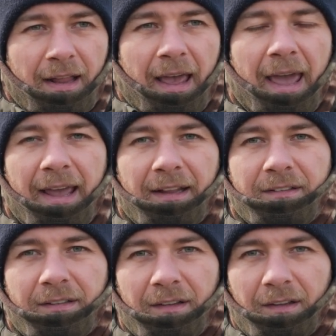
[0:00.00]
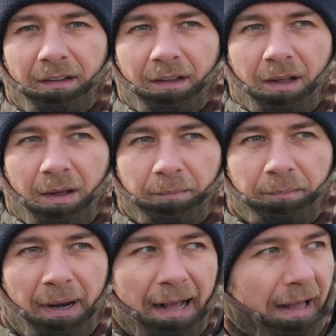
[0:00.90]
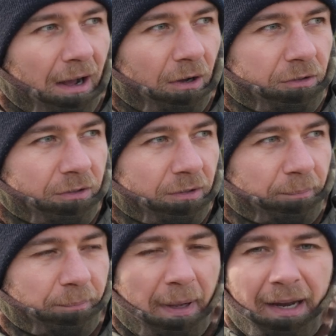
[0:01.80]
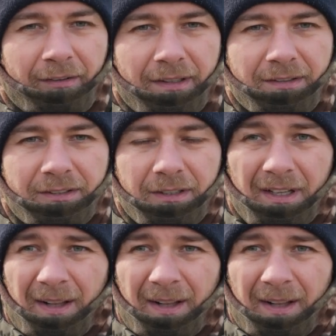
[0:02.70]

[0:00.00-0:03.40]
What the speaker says: head blackout periods.